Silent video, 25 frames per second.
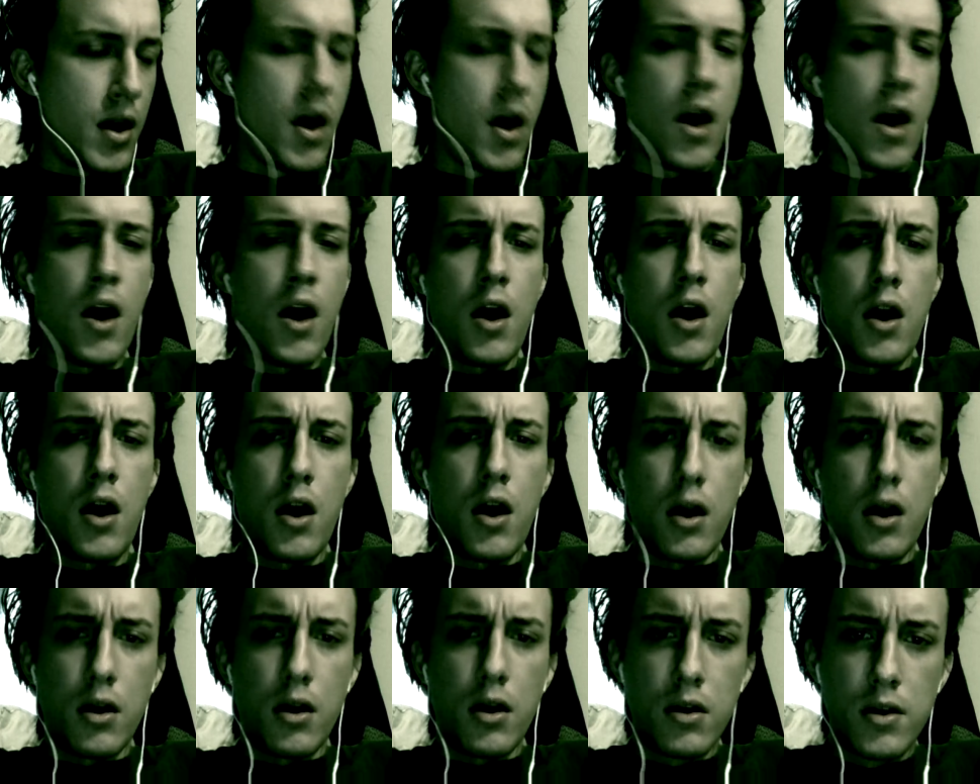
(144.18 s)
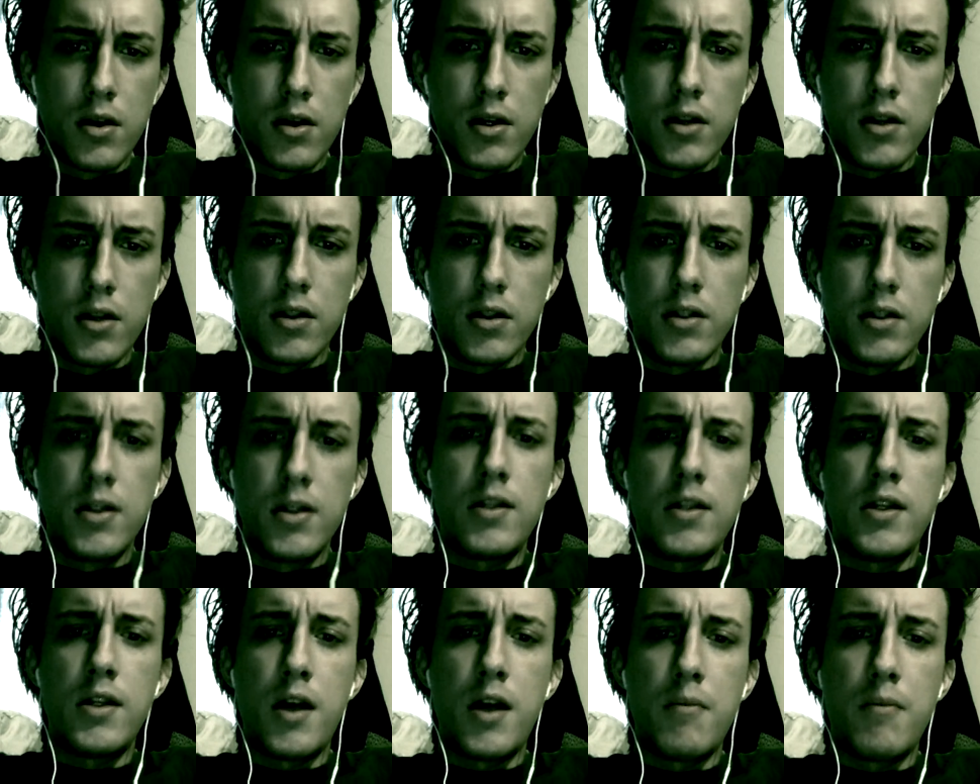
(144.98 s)
like hey,
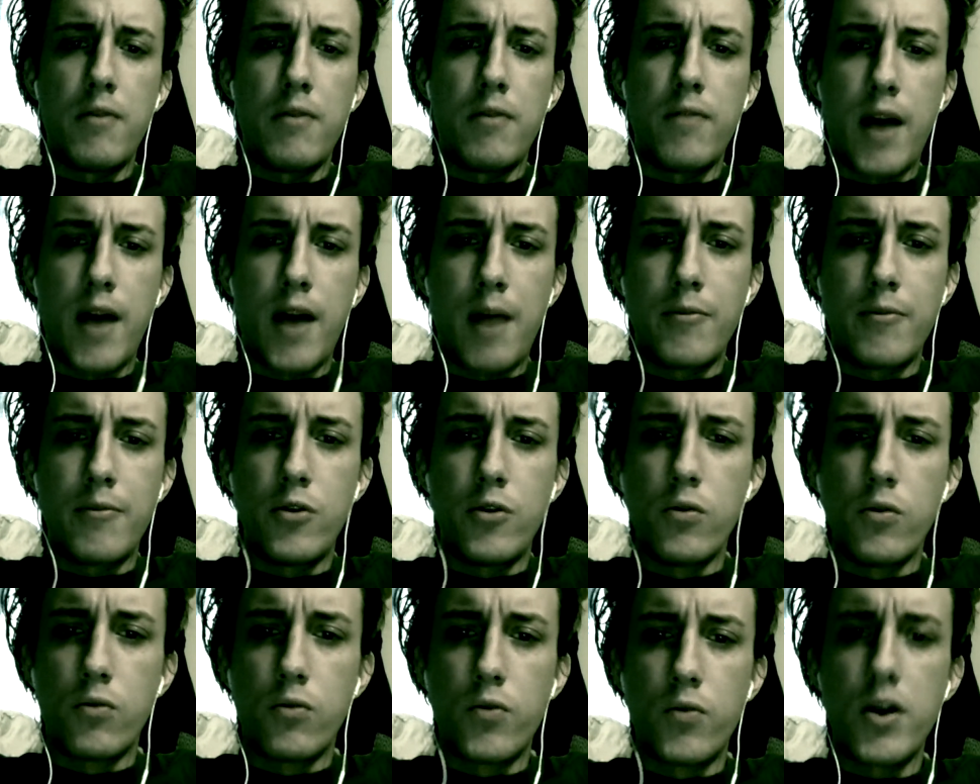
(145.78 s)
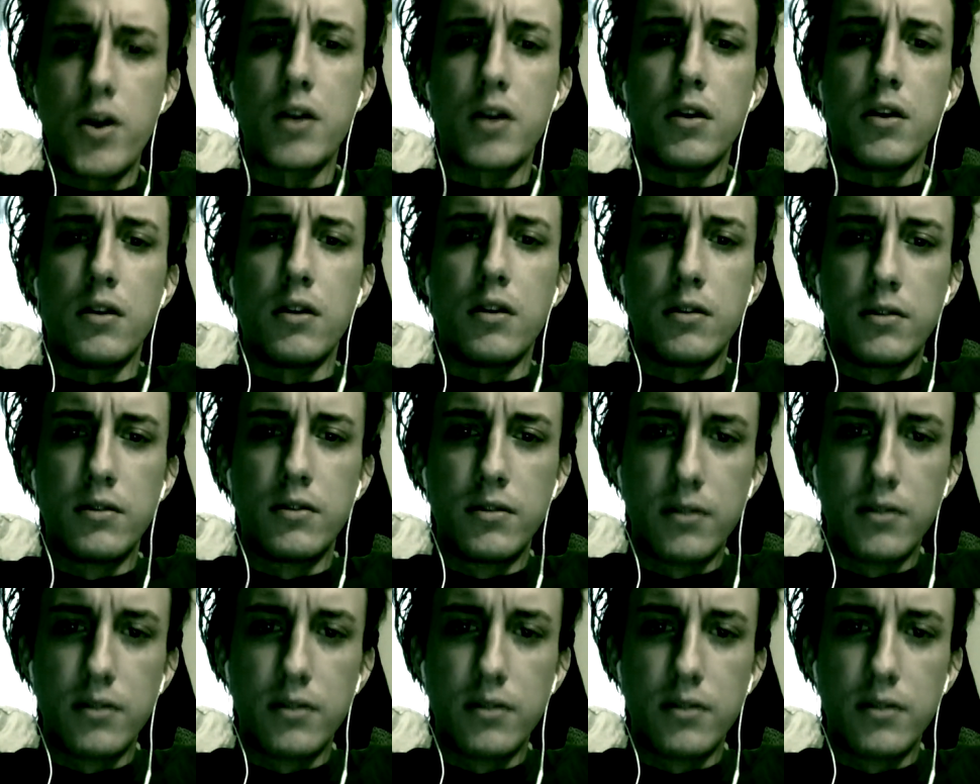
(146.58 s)
let me rhyme you a riddle.